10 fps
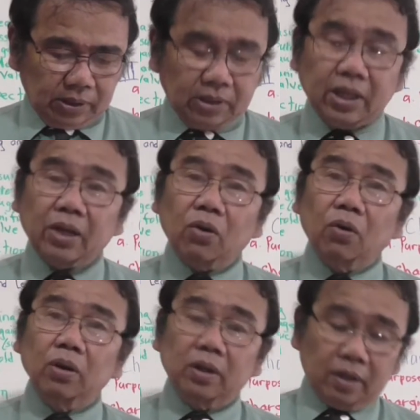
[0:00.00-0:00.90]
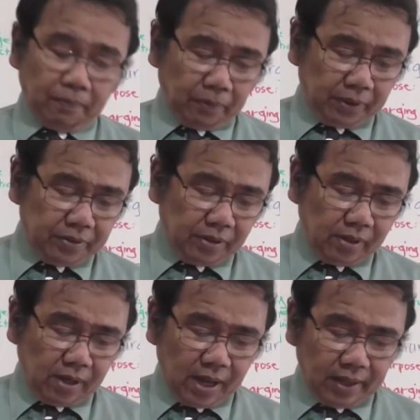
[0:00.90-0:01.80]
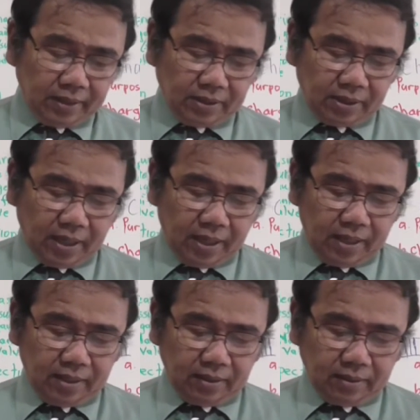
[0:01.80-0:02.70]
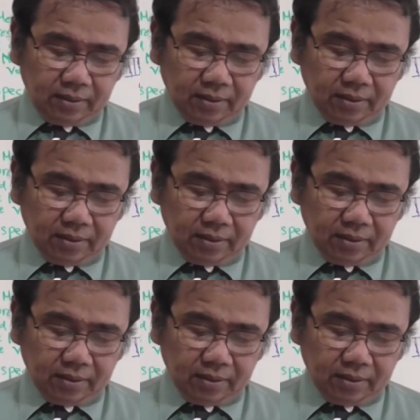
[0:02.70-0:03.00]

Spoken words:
Check all refrigerant lines and